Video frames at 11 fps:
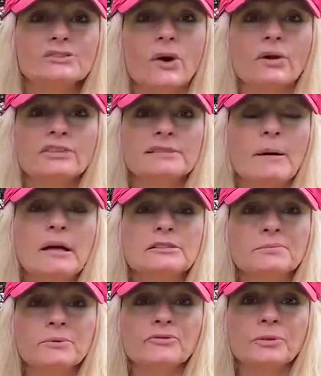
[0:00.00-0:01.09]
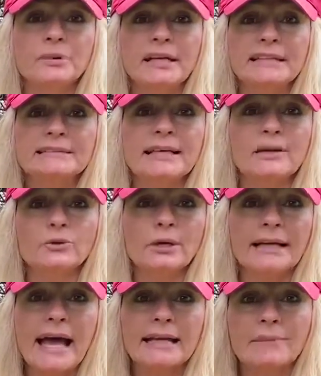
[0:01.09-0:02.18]
are responsible for breaking down
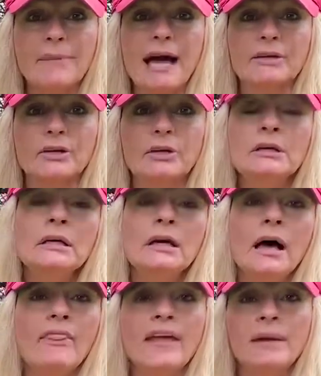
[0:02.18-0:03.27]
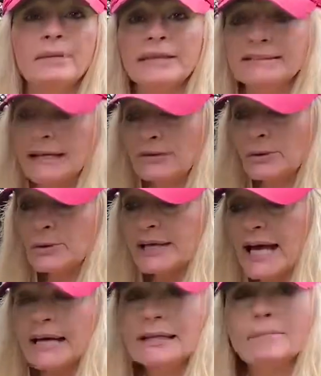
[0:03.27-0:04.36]
organic matter. They break down the
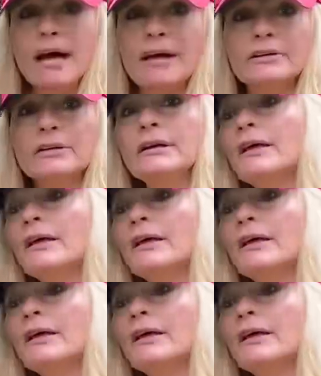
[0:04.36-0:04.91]
organic matter,